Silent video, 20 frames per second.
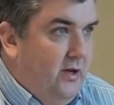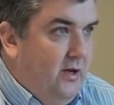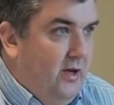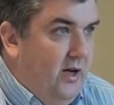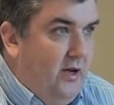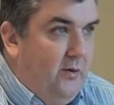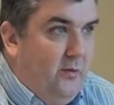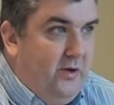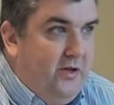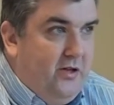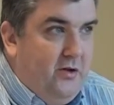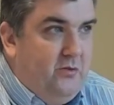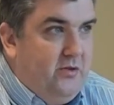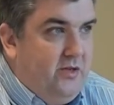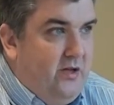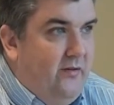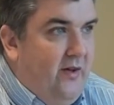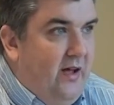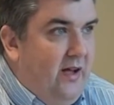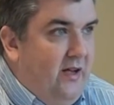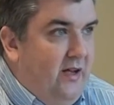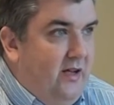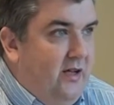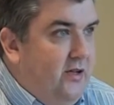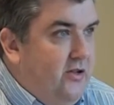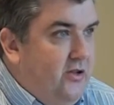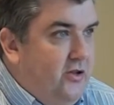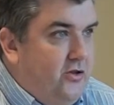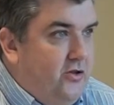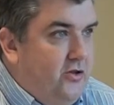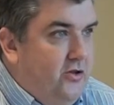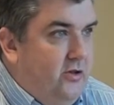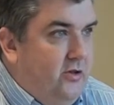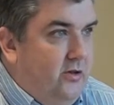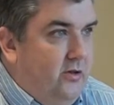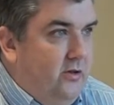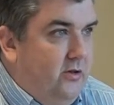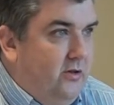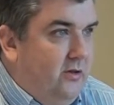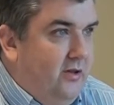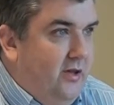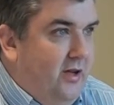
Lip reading: and we don't have any additional